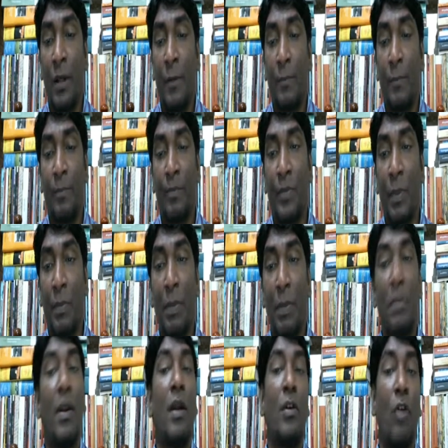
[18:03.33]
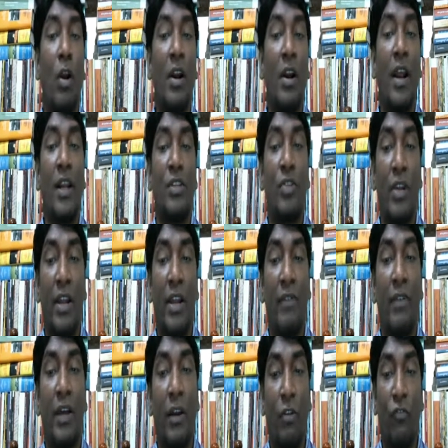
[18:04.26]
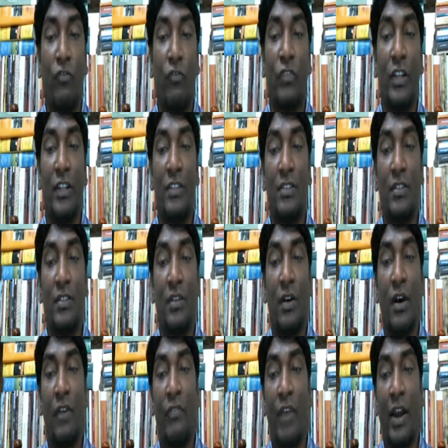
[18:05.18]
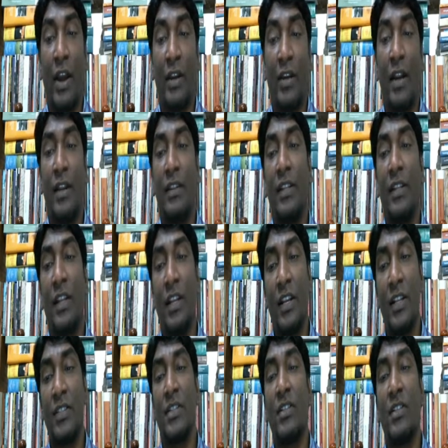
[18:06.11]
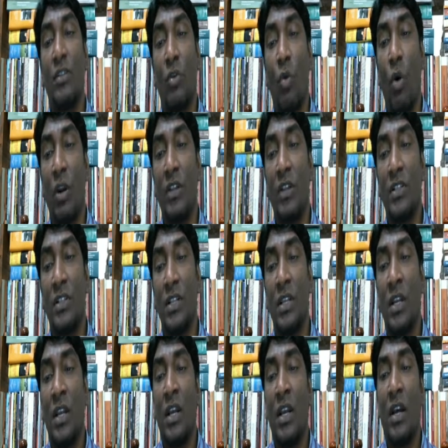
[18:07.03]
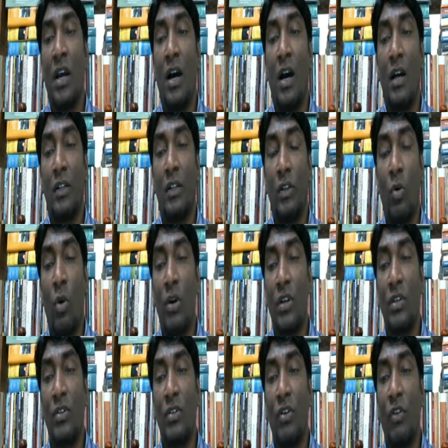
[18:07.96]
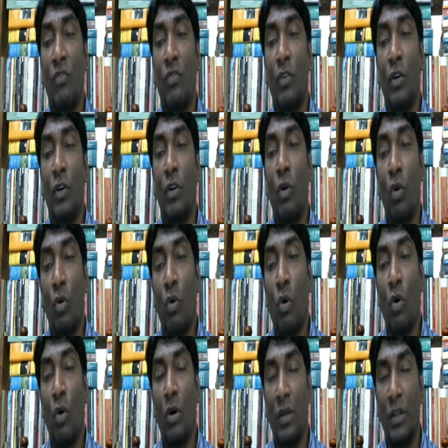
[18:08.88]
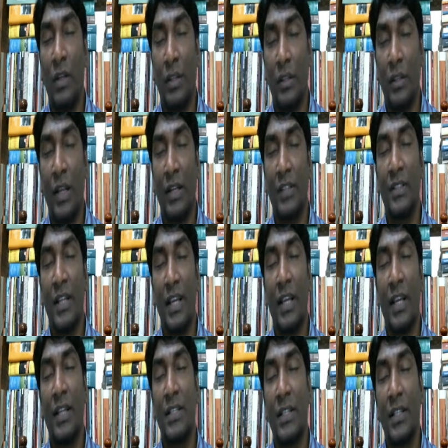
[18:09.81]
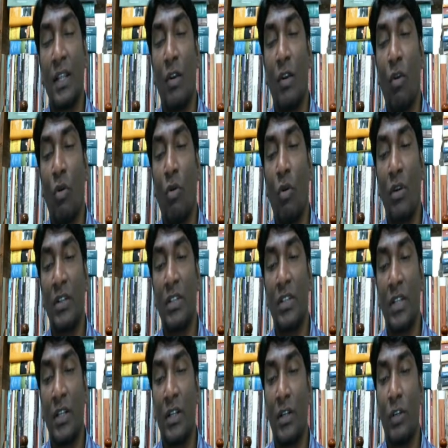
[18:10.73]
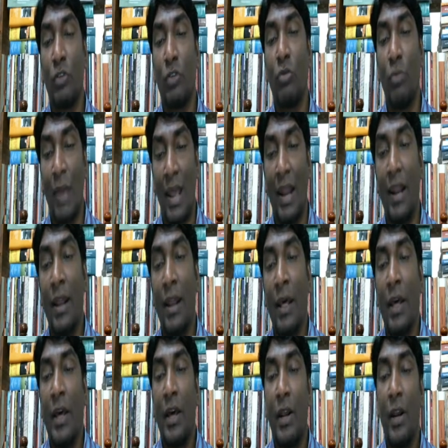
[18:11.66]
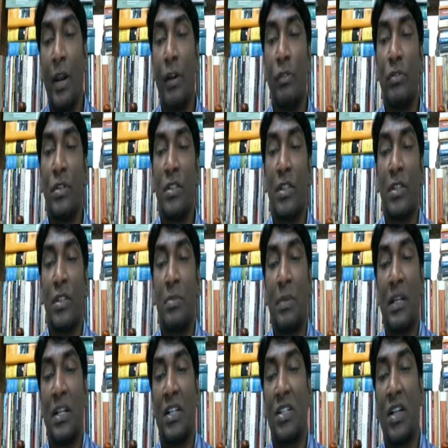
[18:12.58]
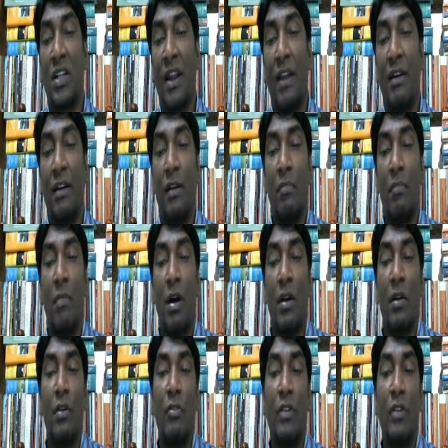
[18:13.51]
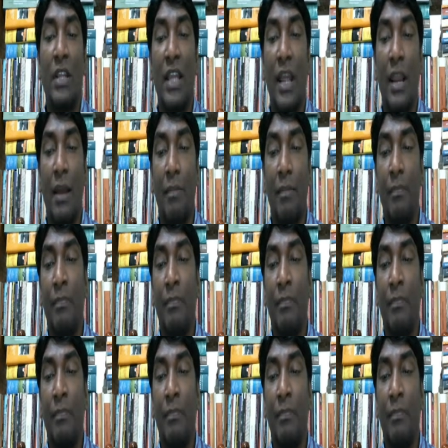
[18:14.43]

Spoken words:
the people are not actually aware of this fact, and the increase in the quality, the quantity of that is increase in the low quality QL reduces expectation and demand of DLM.